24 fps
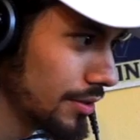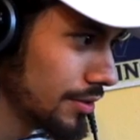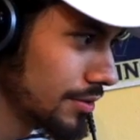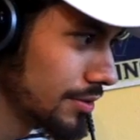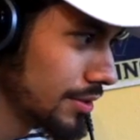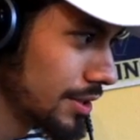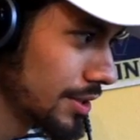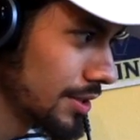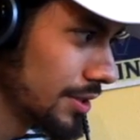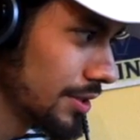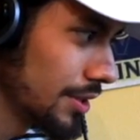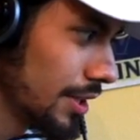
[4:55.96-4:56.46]

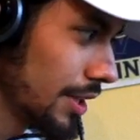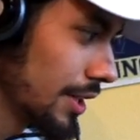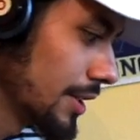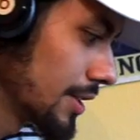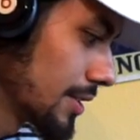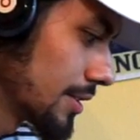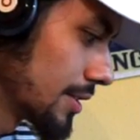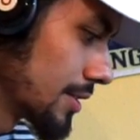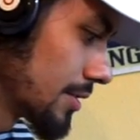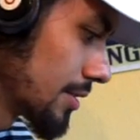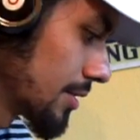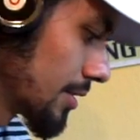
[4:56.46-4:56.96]
just I
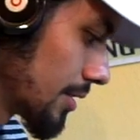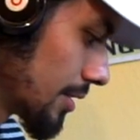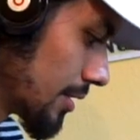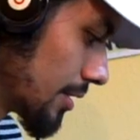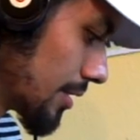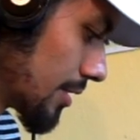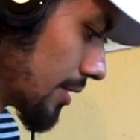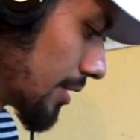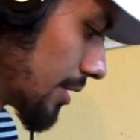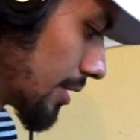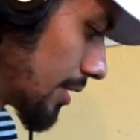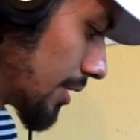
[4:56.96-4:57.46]
guess
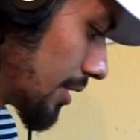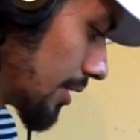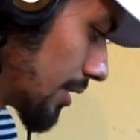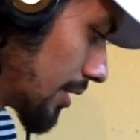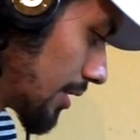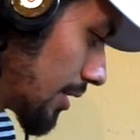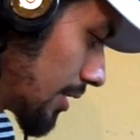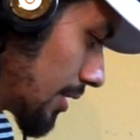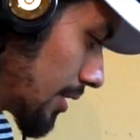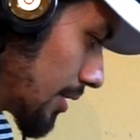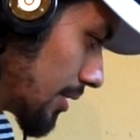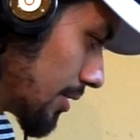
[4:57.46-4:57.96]

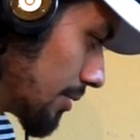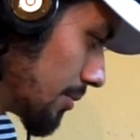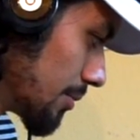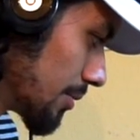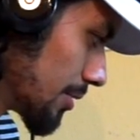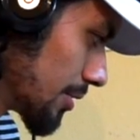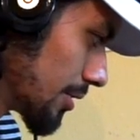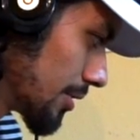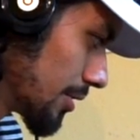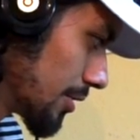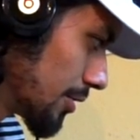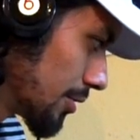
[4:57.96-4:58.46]

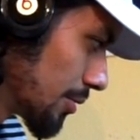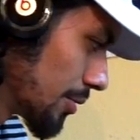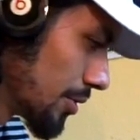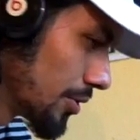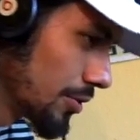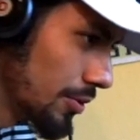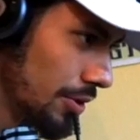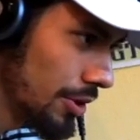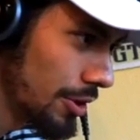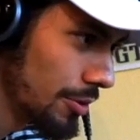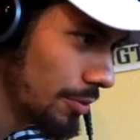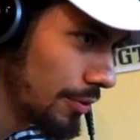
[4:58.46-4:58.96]
you were
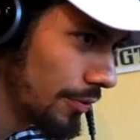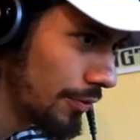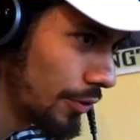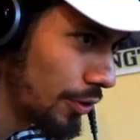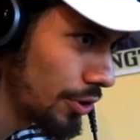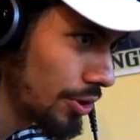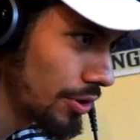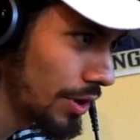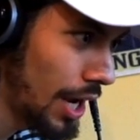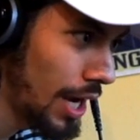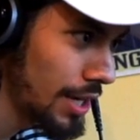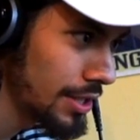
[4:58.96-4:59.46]
doing it before
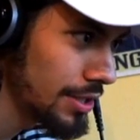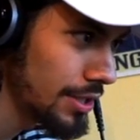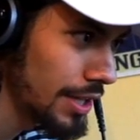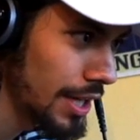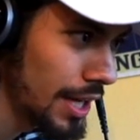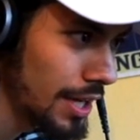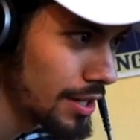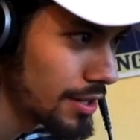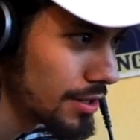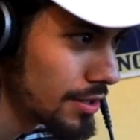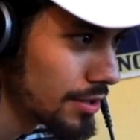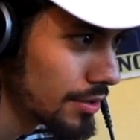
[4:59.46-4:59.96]
you actually
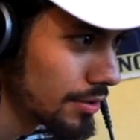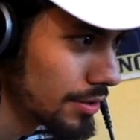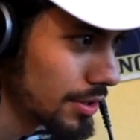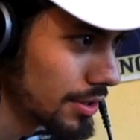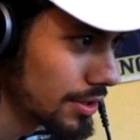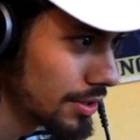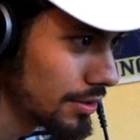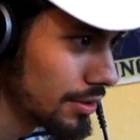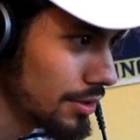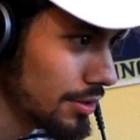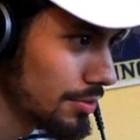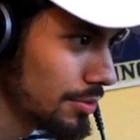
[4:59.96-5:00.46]
had to do it,
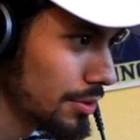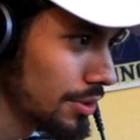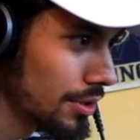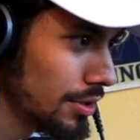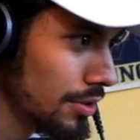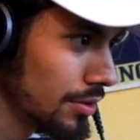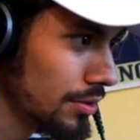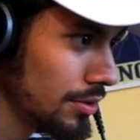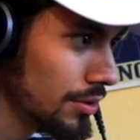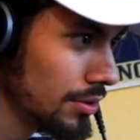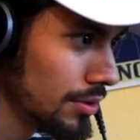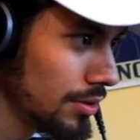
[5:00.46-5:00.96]
so it was pretty
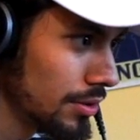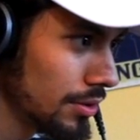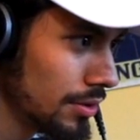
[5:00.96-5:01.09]
cool.